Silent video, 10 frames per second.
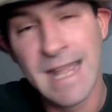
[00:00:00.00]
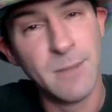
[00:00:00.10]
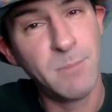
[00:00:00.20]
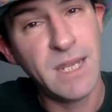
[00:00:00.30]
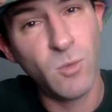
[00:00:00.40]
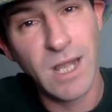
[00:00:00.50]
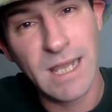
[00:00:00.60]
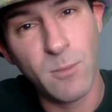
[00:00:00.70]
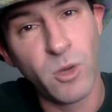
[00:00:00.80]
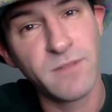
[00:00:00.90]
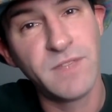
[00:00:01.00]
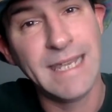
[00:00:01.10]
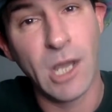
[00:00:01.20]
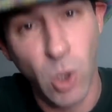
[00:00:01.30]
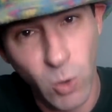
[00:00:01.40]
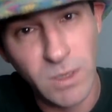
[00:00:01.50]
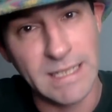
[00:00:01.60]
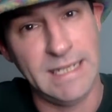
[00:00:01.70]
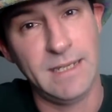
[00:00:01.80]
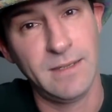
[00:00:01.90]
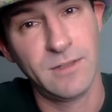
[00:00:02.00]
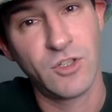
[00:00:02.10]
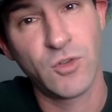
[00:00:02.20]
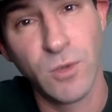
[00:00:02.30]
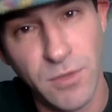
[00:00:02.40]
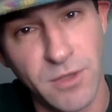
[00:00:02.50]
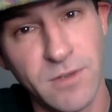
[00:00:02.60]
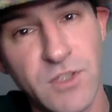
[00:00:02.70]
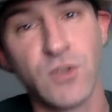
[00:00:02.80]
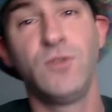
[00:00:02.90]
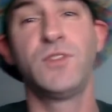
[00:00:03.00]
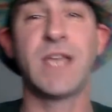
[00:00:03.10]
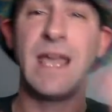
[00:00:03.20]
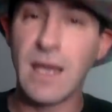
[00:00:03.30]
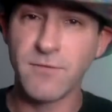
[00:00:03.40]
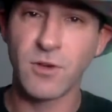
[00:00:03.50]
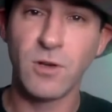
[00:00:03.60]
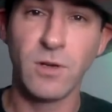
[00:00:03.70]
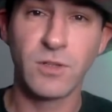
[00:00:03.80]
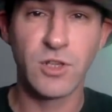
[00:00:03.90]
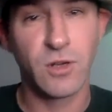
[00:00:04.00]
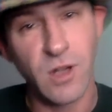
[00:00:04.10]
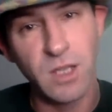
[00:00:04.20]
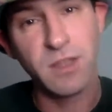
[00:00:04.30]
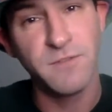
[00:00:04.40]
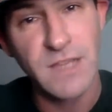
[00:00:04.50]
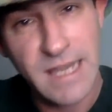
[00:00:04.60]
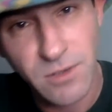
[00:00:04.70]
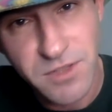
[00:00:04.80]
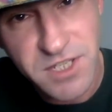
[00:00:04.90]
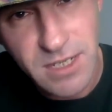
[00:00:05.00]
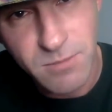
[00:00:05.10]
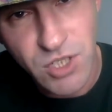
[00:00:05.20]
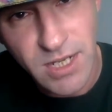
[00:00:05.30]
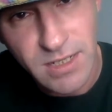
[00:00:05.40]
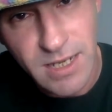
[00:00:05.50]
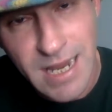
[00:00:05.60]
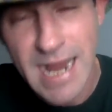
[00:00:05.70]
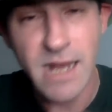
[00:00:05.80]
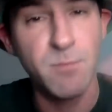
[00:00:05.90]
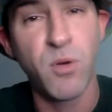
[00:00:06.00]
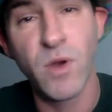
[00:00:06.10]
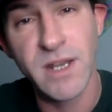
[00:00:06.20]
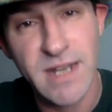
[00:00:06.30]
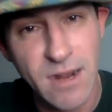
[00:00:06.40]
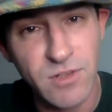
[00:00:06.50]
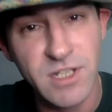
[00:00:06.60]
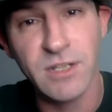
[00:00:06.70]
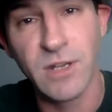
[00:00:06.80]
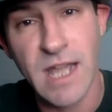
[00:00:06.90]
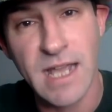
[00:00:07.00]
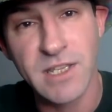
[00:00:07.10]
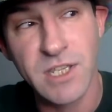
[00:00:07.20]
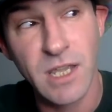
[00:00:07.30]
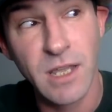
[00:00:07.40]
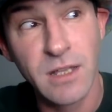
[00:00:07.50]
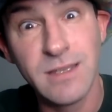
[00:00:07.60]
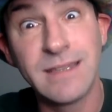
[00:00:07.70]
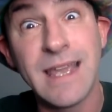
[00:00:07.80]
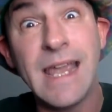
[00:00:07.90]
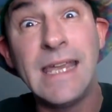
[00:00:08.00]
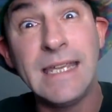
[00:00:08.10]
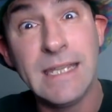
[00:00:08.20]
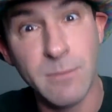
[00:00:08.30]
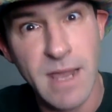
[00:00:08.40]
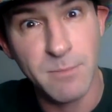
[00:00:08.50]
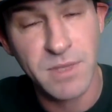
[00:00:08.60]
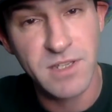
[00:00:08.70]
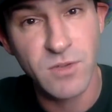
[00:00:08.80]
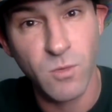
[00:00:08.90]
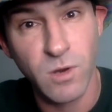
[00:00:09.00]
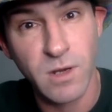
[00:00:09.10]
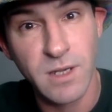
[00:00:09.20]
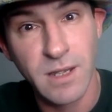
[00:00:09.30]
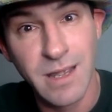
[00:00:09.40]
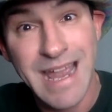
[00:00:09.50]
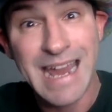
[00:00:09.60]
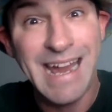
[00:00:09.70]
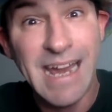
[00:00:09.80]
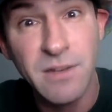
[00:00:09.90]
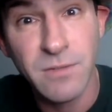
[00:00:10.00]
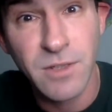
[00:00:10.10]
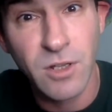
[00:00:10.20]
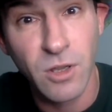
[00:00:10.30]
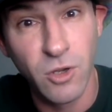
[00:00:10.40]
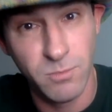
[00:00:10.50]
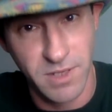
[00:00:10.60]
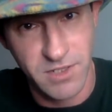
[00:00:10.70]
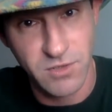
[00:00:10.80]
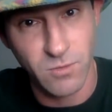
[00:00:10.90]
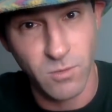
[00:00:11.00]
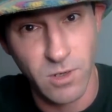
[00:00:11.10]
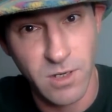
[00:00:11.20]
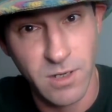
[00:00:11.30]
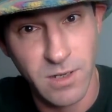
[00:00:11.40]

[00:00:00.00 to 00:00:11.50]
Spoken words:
Meanwhile, I'm one of the only truthers who's ever took on the flat earth subject and pointed out to you guys that the AE map doesn't work and the globe doesn't work,